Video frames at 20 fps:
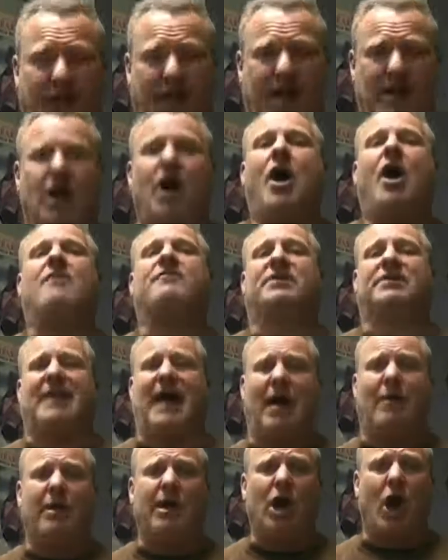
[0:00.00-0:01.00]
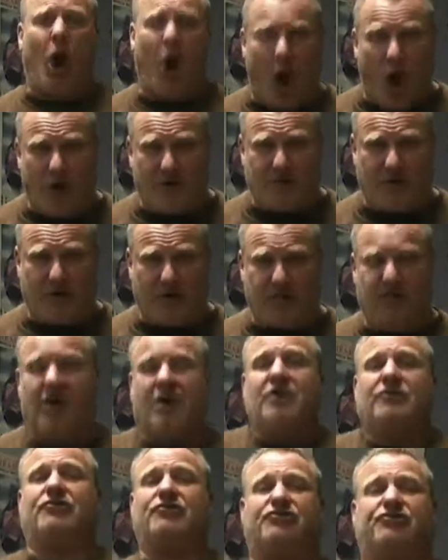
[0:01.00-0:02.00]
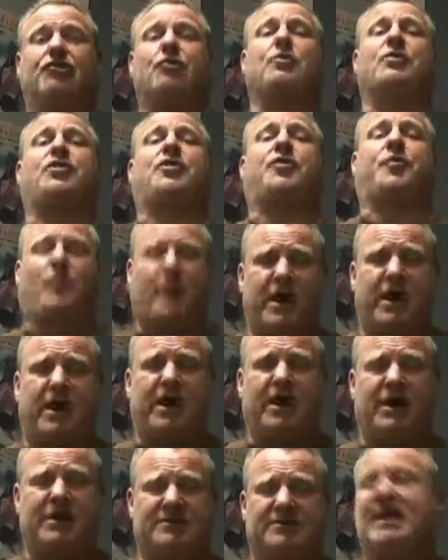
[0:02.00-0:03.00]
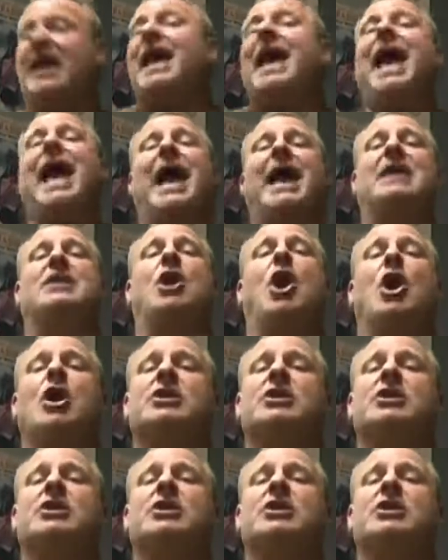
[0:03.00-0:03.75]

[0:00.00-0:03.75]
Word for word: plan of allowing Harvard to shoot threes and